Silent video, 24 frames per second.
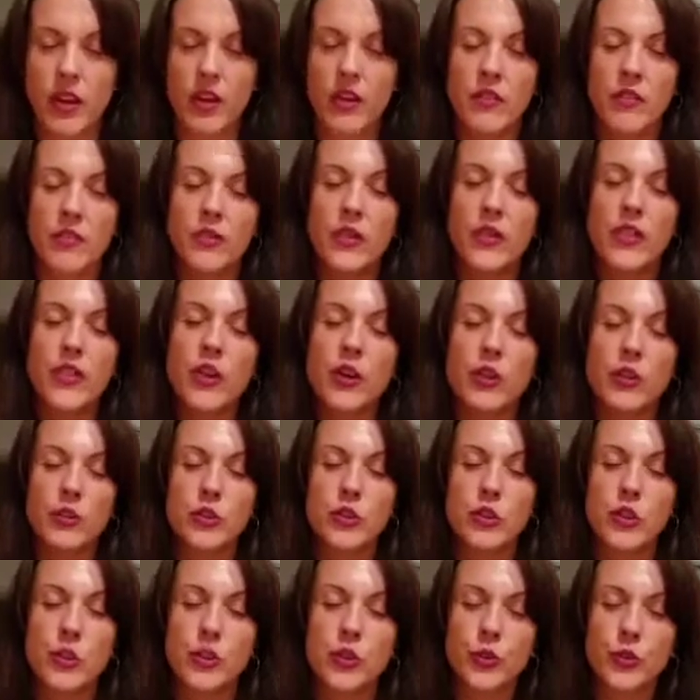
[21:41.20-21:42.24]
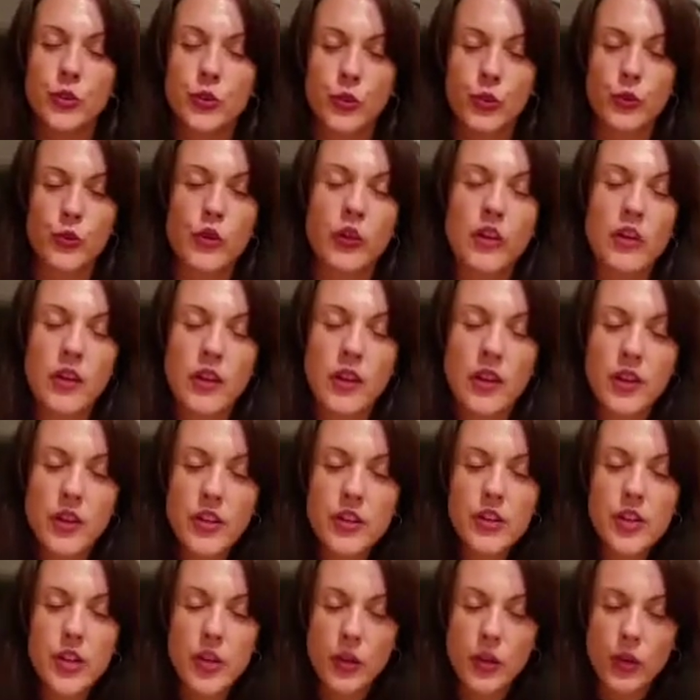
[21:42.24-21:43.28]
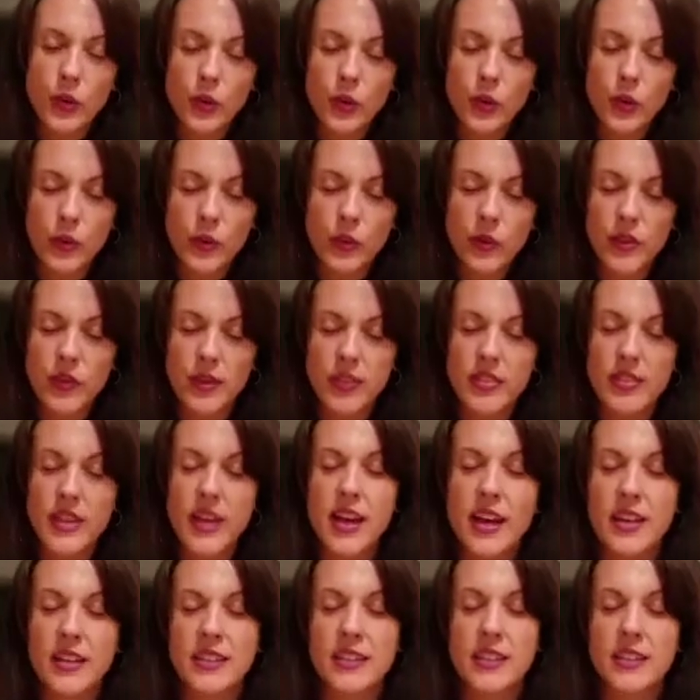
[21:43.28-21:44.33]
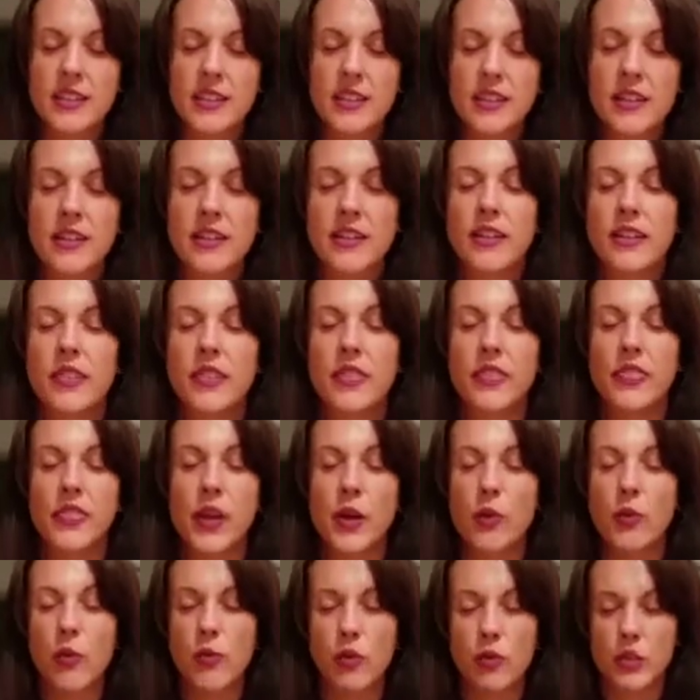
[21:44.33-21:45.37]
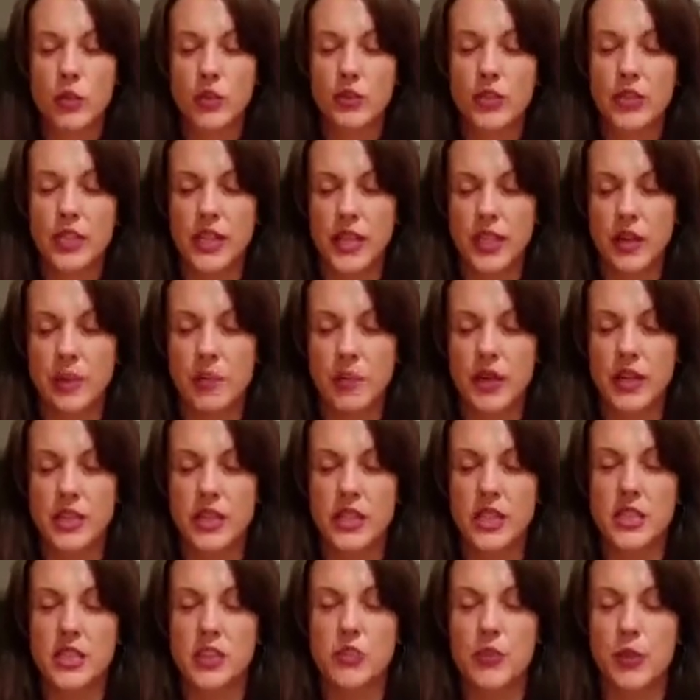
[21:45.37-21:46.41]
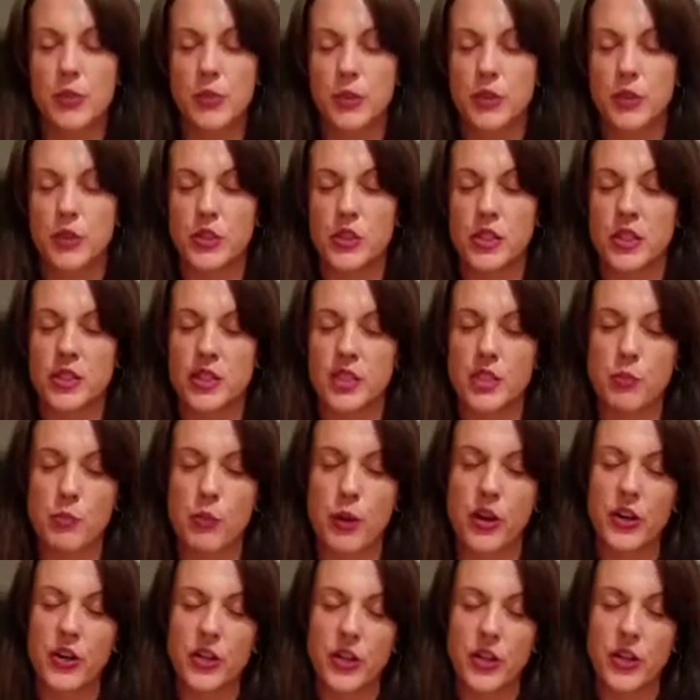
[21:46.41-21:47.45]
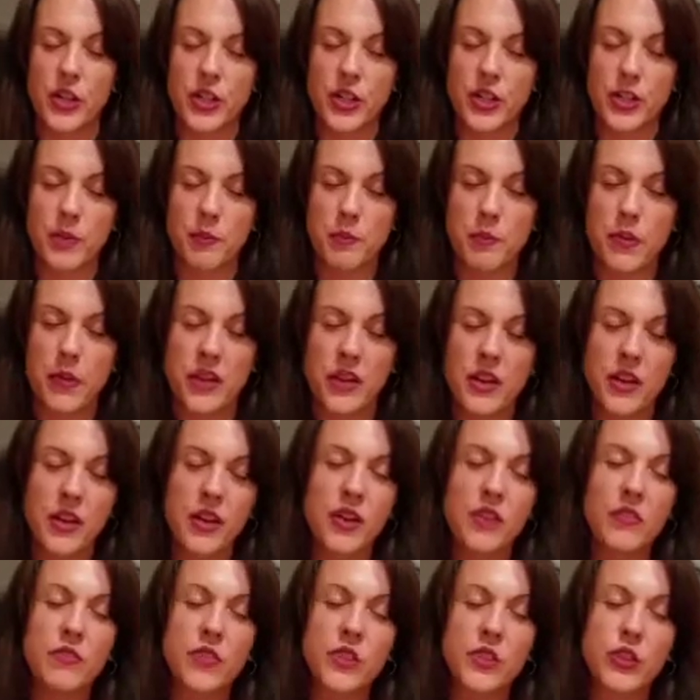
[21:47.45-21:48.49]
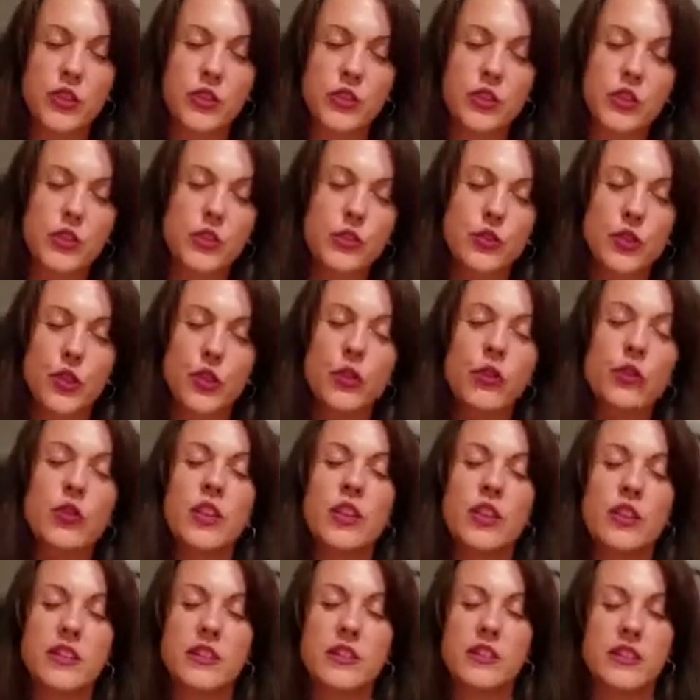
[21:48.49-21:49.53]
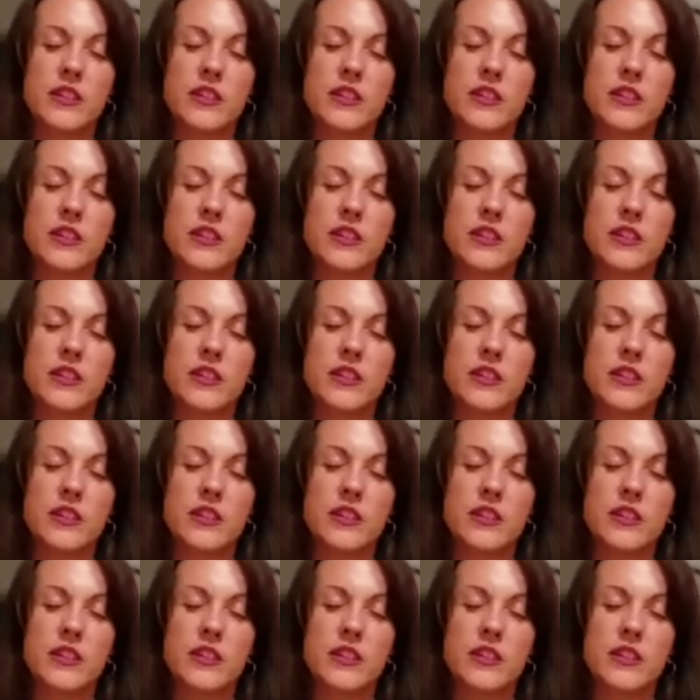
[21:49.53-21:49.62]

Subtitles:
for those who know that they won't lose any abundance from losing this partnership, for those who know that